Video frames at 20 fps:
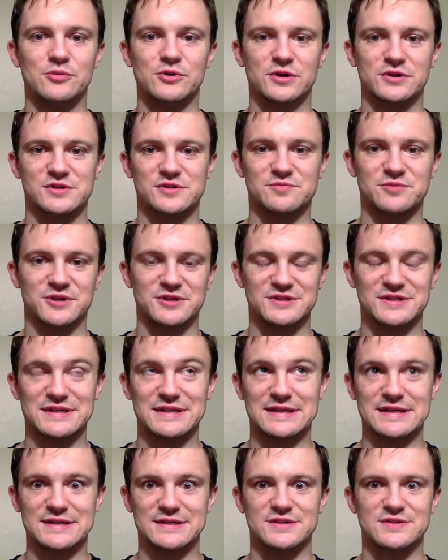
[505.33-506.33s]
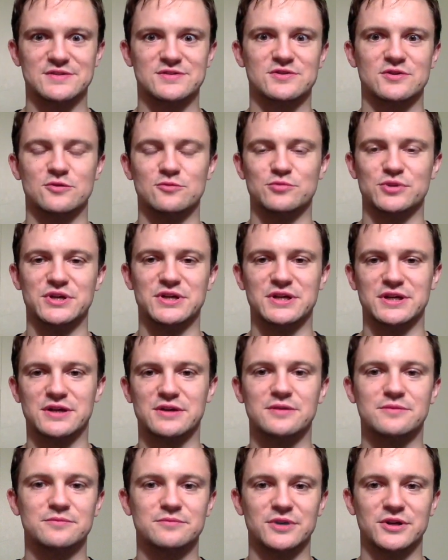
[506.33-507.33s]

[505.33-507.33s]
book just because it is so big,